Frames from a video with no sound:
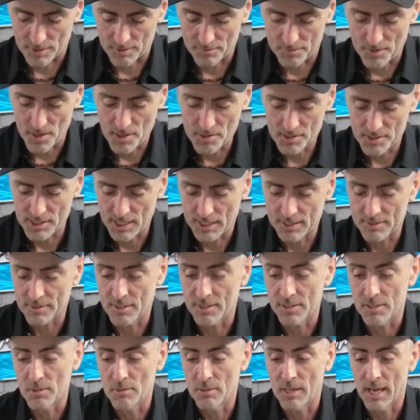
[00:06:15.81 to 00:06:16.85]
and the first thing
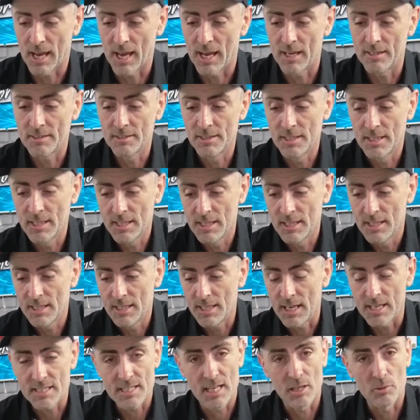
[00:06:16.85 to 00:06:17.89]
that you get
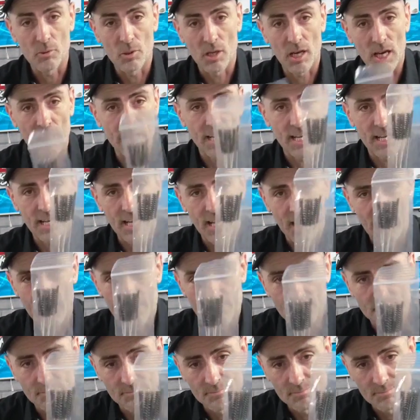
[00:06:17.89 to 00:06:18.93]
is a little cleaning
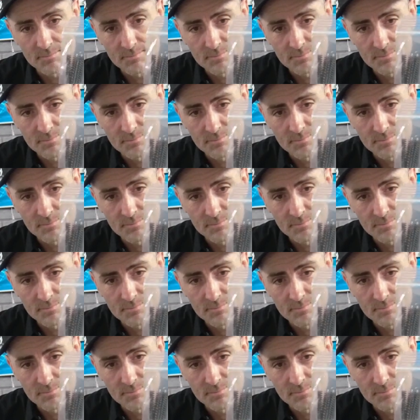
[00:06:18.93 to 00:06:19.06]
kit.